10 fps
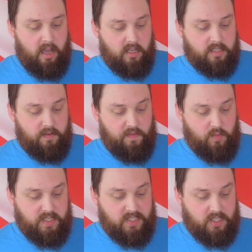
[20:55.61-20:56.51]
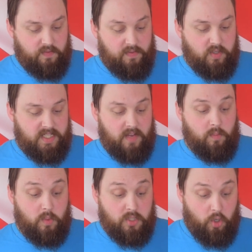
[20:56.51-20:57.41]
Sort of 46 to
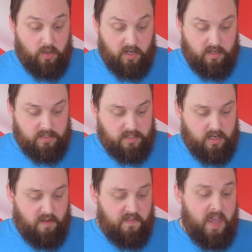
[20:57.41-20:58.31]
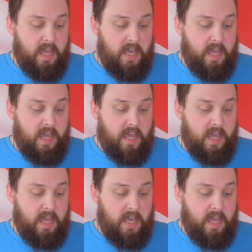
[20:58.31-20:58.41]
47 was not large enough.